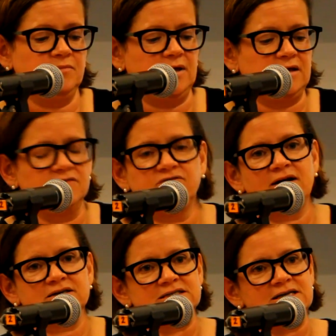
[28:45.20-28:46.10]
in
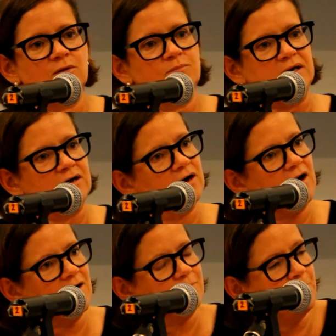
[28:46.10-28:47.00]
fact is now being
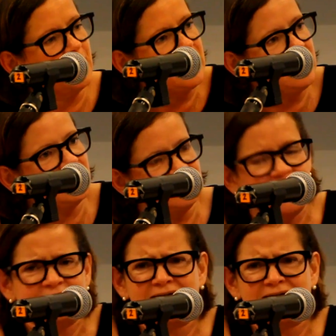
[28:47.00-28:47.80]
it's